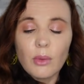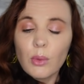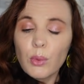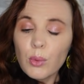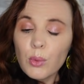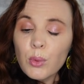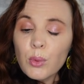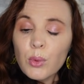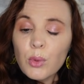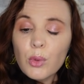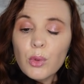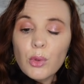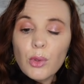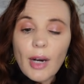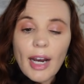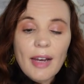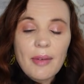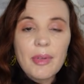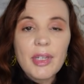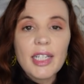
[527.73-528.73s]
Ooh,
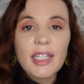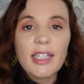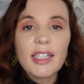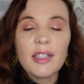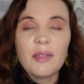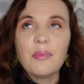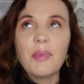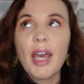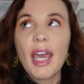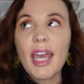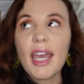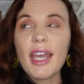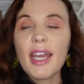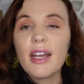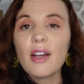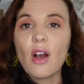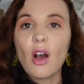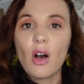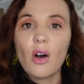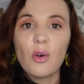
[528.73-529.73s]
I've been in
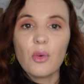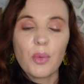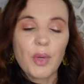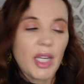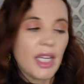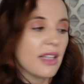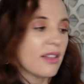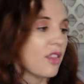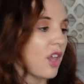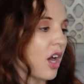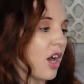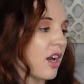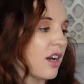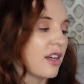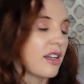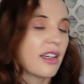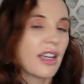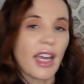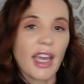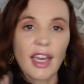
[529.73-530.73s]
pain all week
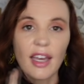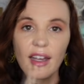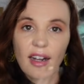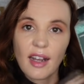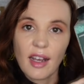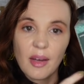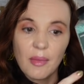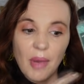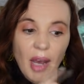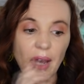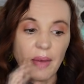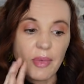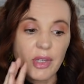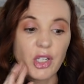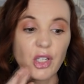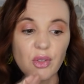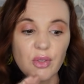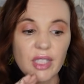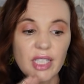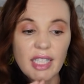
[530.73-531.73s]
long and um, I've
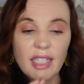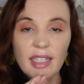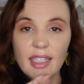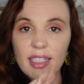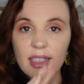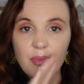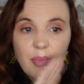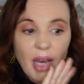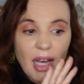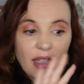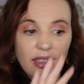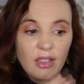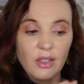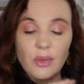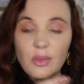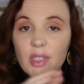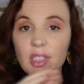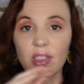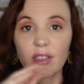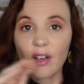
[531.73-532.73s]
been using these bath
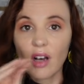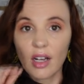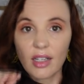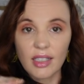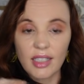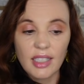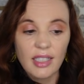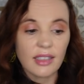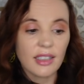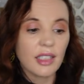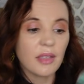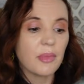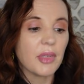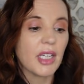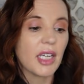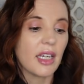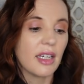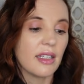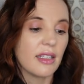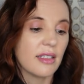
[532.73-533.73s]
soaks constantly
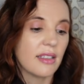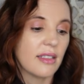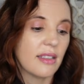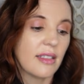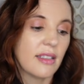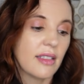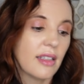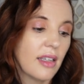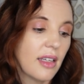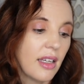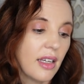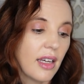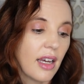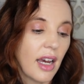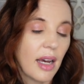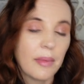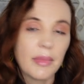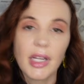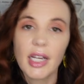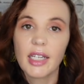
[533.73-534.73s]
because
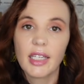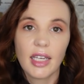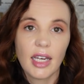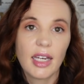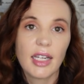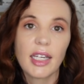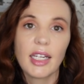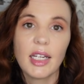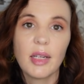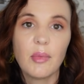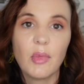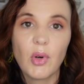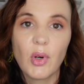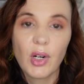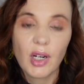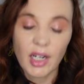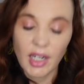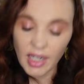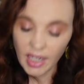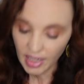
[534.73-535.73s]
I'm not young
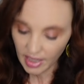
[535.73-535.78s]
anymore